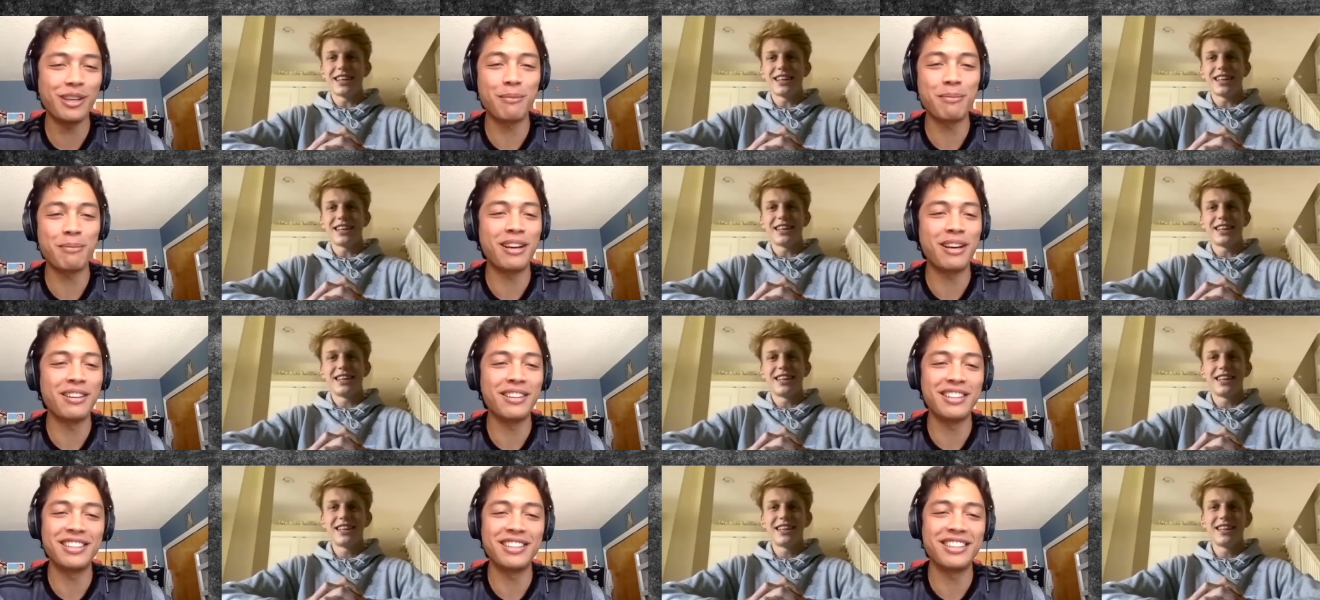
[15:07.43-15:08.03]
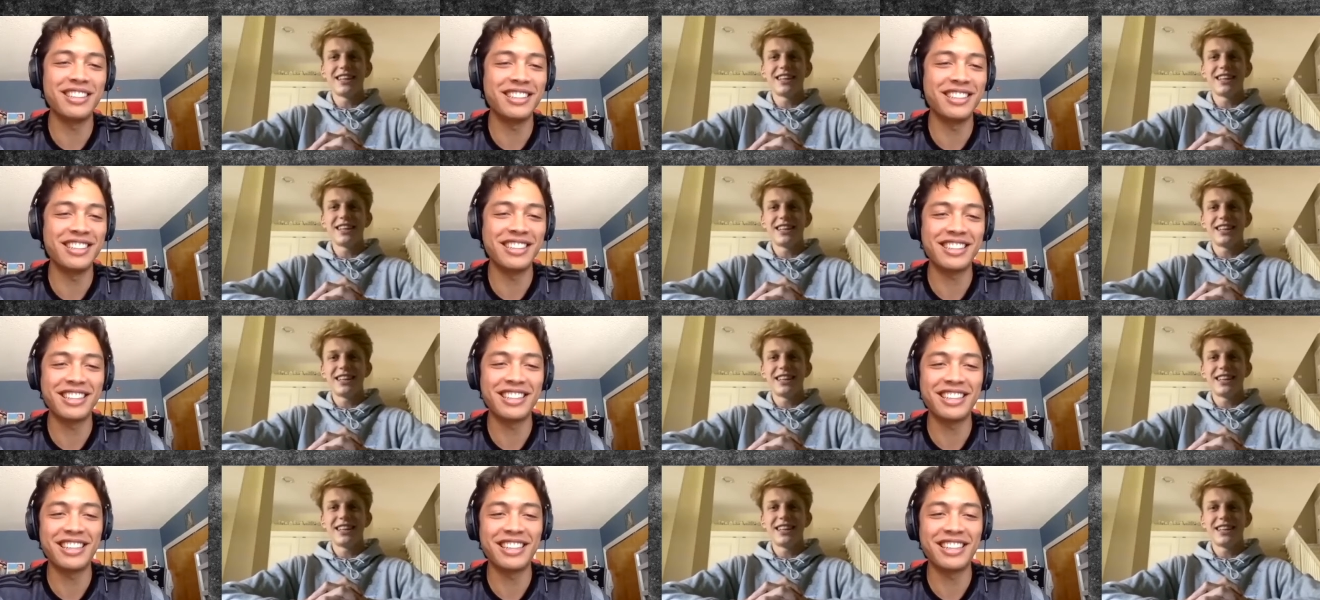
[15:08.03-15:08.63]
Speaker 1: think about it, it,
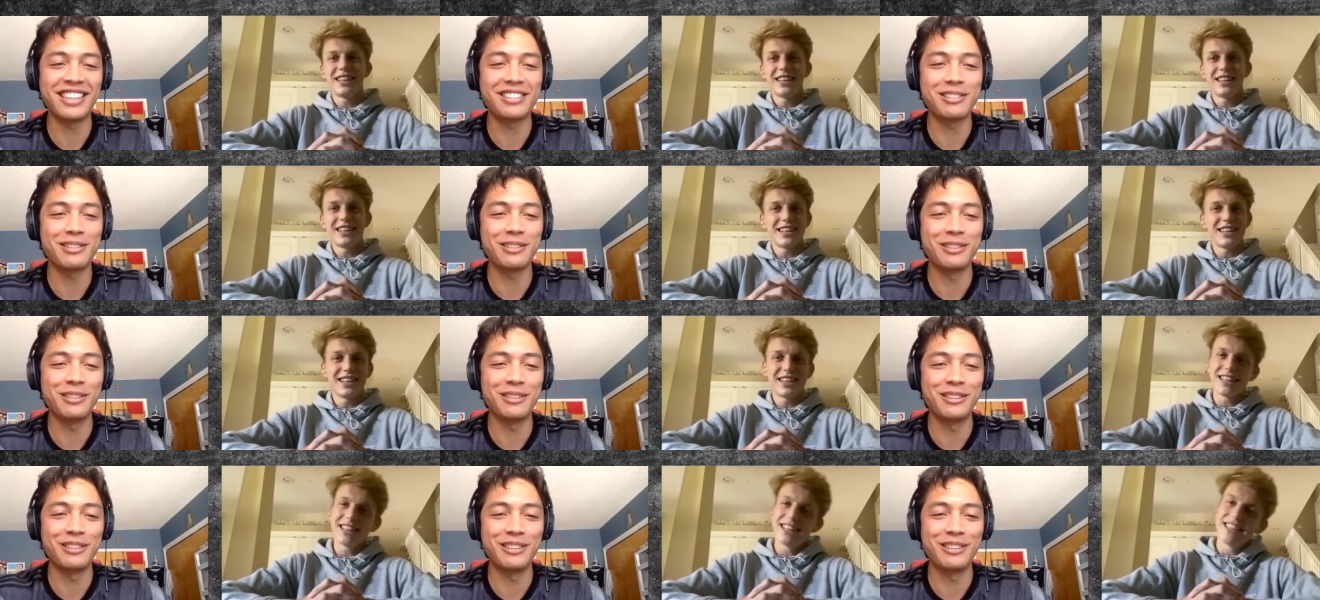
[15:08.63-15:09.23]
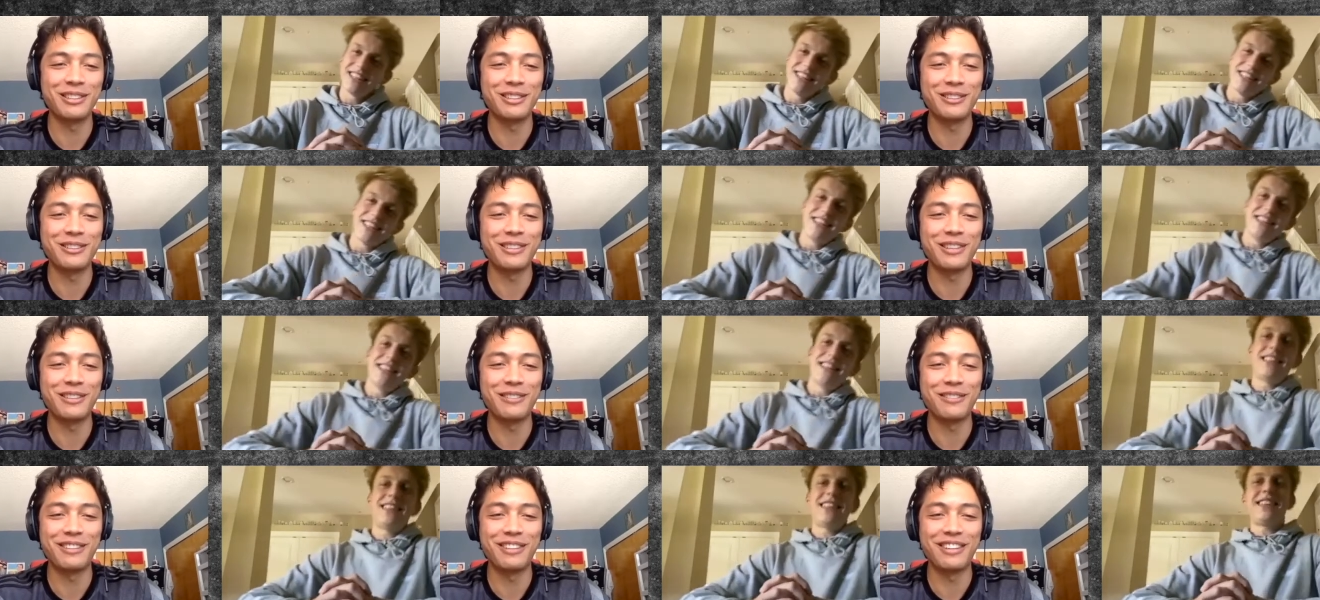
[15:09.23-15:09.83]
it, it, gets a little a little
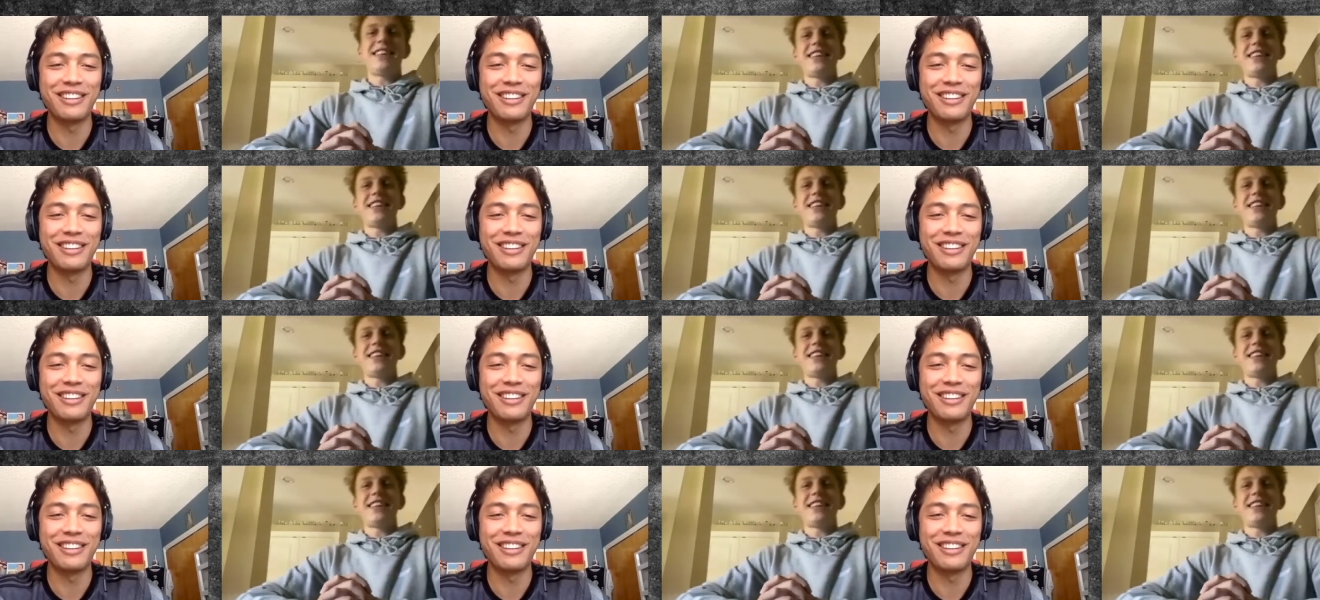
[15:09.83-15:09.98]
tough there.